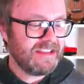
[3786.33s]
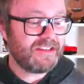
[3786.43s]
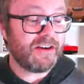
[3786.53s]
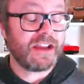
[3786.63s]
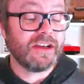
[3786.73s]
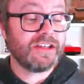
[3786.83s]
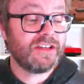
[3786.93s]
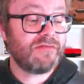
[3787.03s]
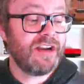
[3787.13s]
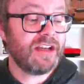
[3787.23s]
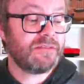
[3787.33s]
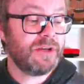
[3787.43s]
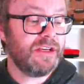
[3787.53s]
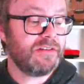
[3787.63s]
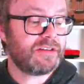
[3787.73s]
Sorry, guys, I just realised
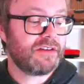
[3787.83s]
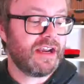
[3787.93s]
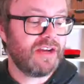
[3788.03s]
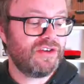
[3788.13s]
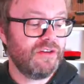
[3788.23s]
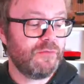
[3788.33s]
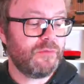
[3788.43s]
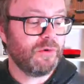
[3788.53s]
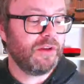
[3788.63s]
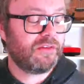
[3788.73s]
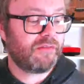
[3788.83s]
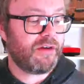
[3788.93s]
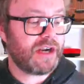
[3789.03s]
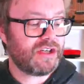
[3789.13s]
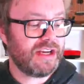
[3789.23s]
my uke's gone out of tune from all this
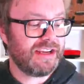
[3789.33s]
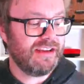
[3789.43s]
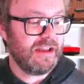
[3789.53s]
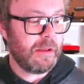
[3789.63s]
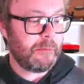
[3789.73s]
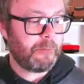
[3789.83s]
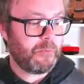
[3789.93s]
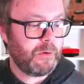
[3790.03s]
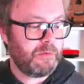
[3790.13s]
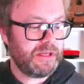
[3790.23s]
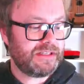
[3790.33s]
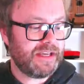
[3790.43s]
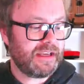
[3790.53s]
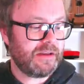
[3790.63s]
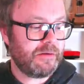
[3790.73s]
thrashing. Maybe a
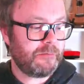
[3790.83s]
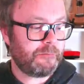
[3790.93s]
second.